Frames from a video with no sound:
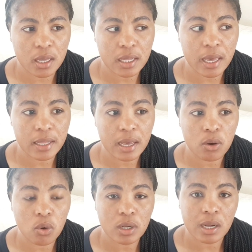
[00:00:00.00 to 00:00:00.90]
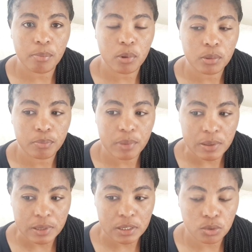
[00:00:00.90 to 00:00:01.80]
and I, and I call upon
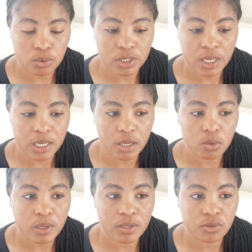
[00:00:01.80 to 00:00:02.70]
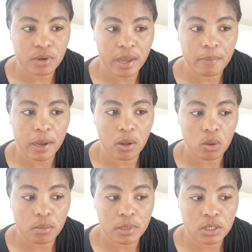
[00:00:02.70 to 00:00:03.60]
parents to say, can we try by
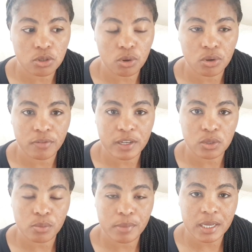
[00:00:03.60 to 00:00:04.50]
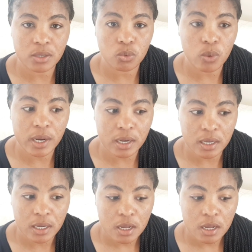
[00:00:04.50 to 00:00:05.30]
all means, all of us, to make it work